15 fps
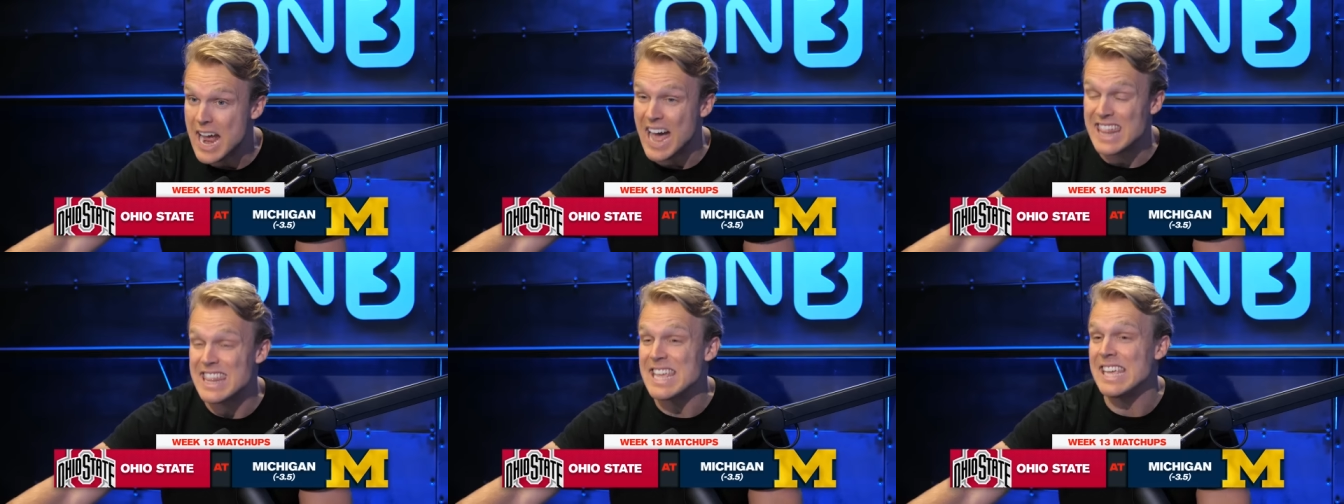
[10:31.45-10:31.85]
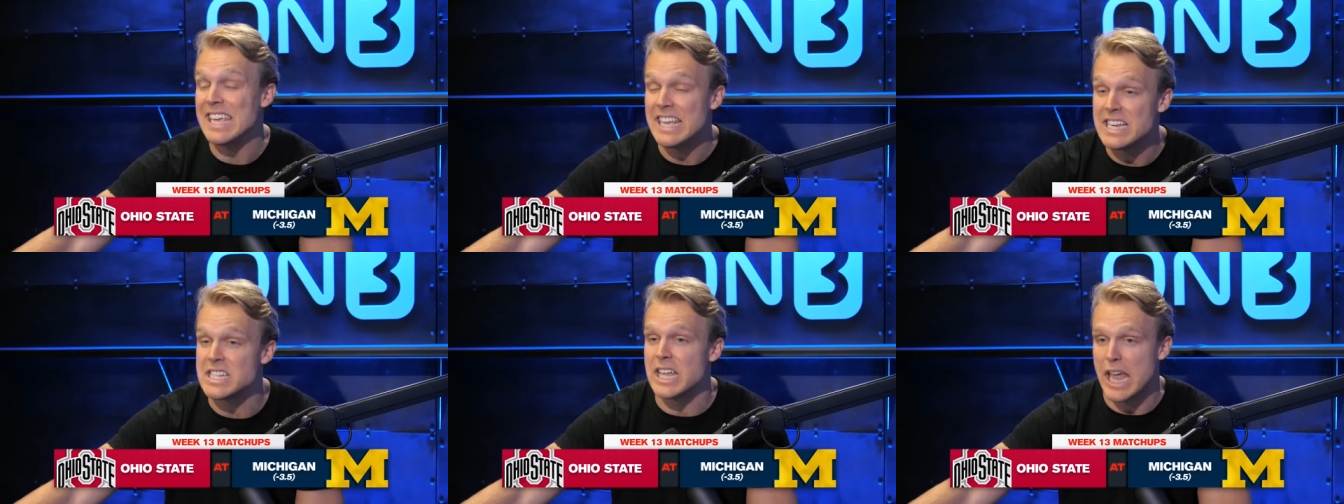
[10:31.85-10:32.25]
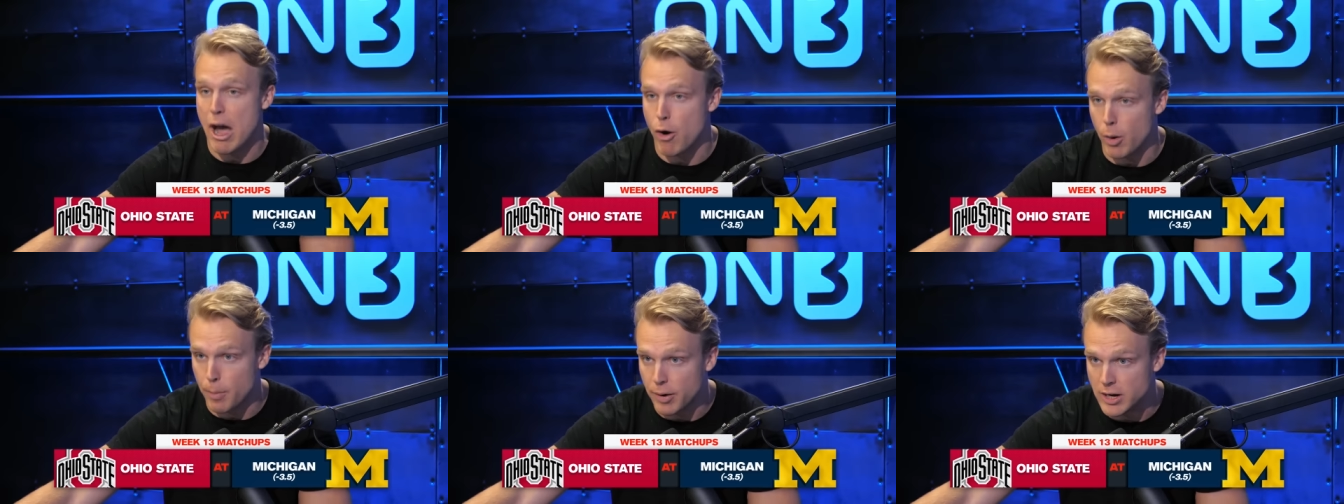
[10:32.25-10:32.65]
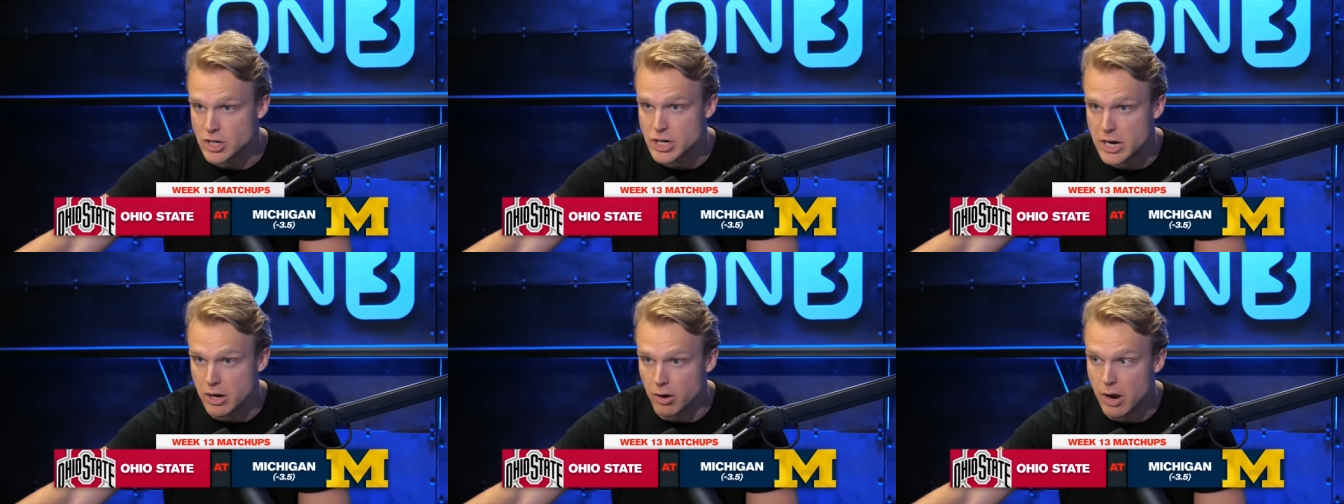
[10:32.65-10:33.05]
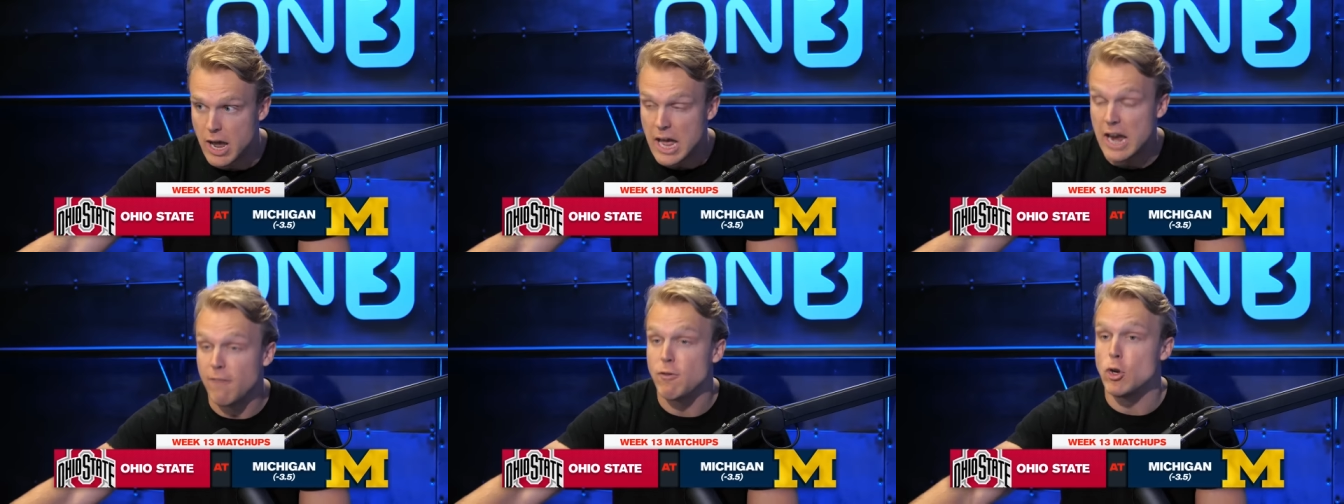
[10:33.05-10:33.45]
I think he is the counterpunch here
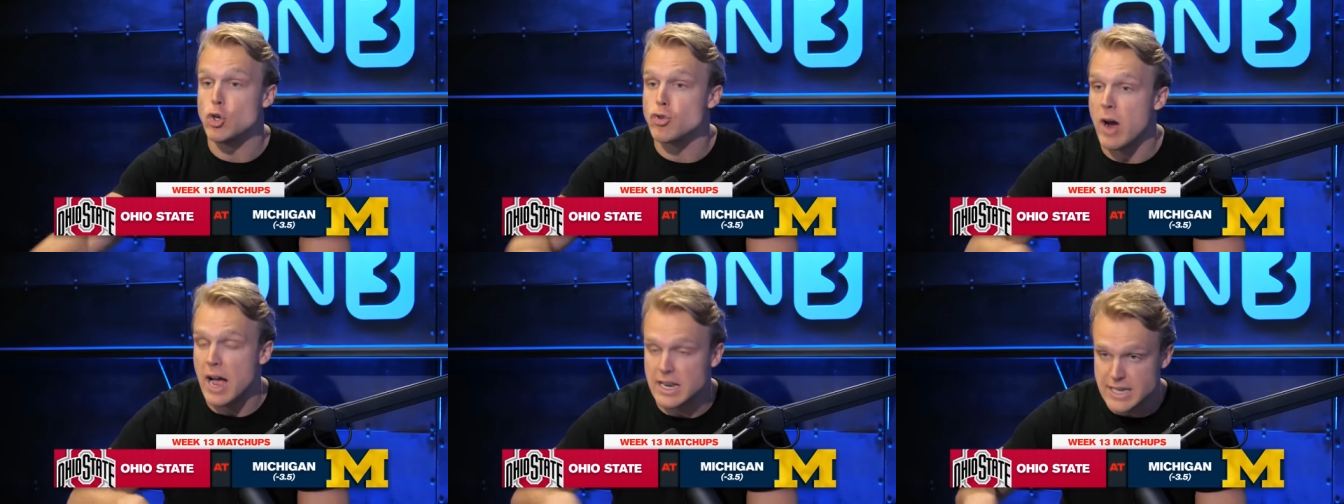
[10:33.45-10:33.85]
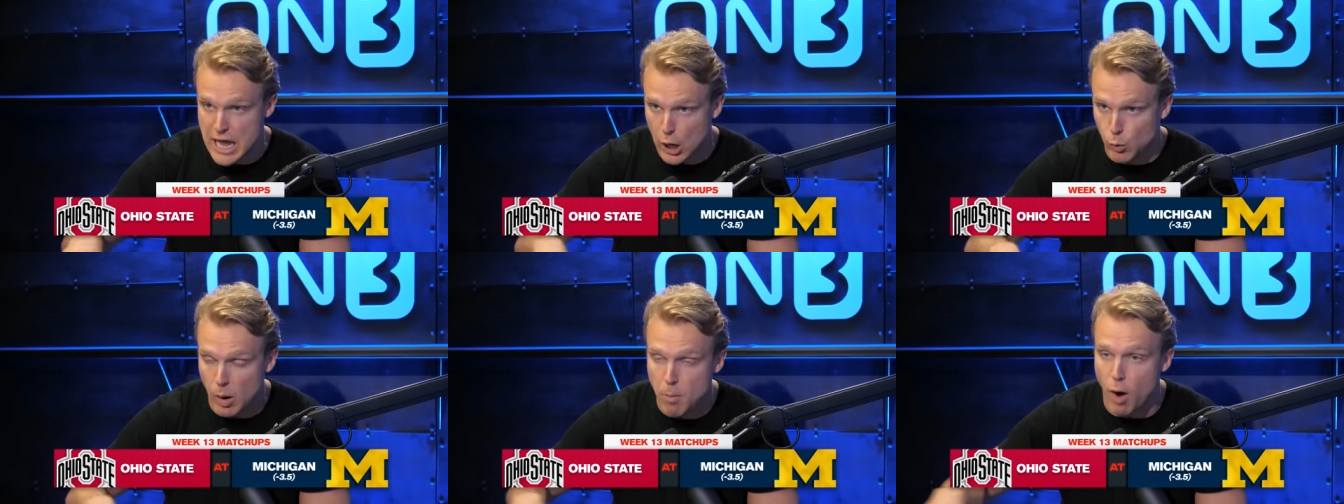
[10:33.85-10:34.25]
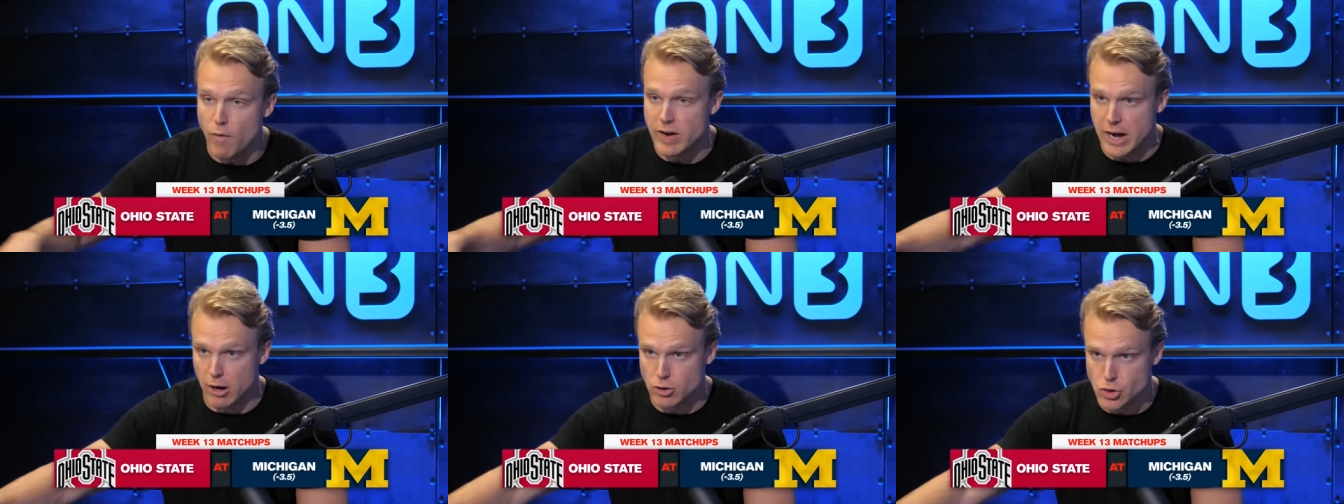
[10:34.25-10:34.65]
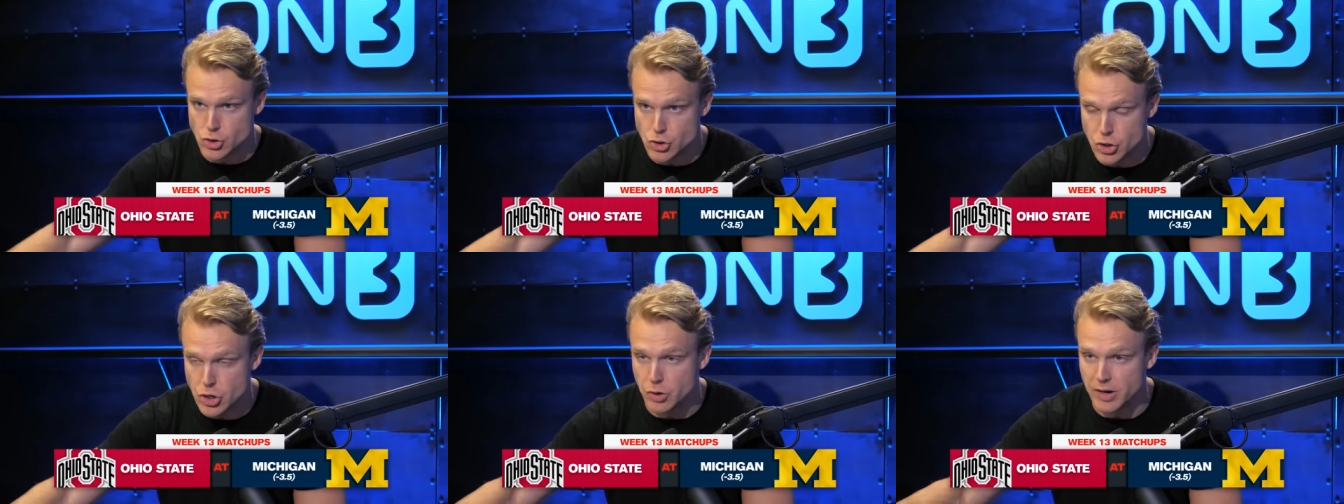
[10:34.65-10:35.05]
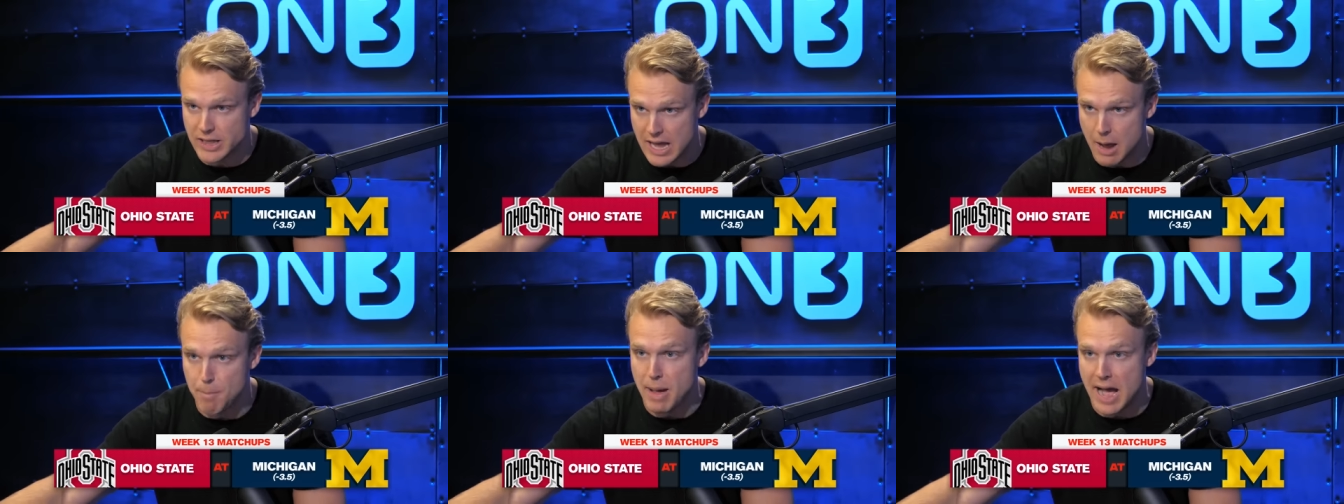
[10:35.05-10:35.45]
if you try and take away Marvin Harrison Junior in
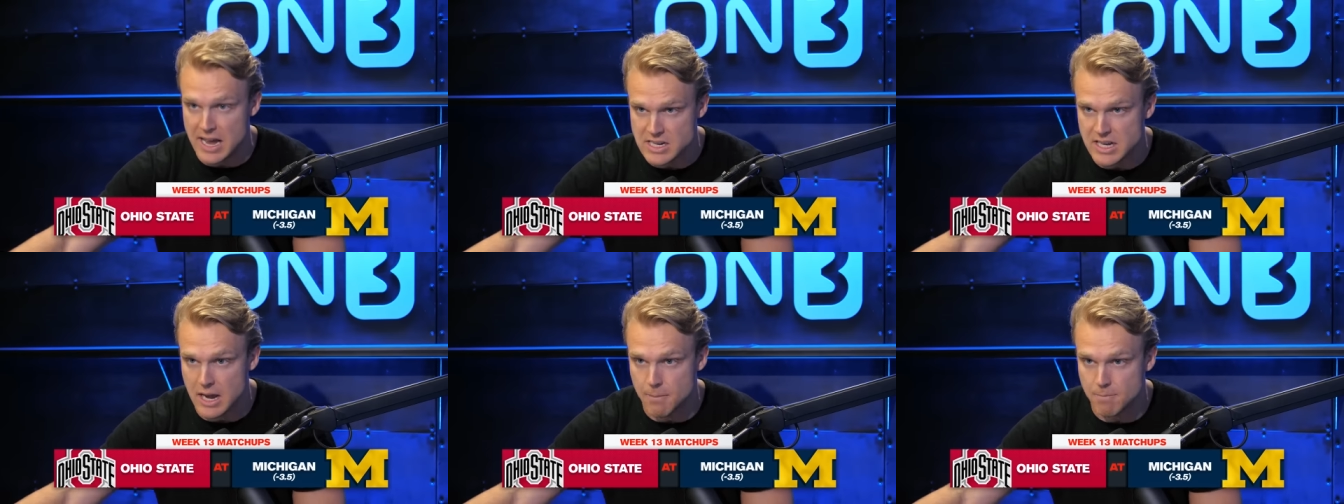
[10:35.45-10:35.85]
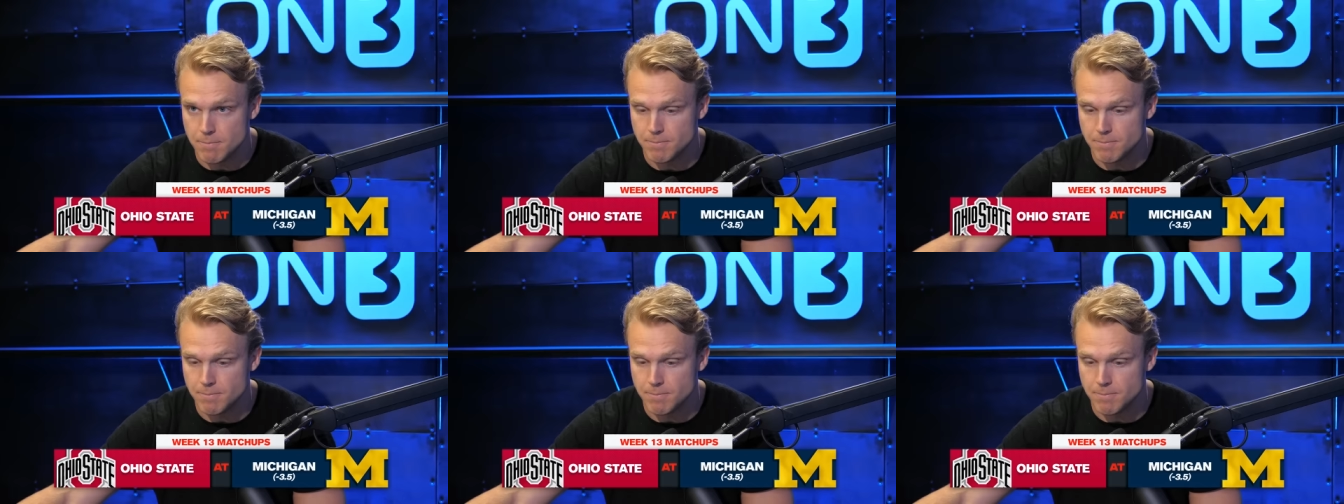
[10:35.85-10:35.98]
that pass game.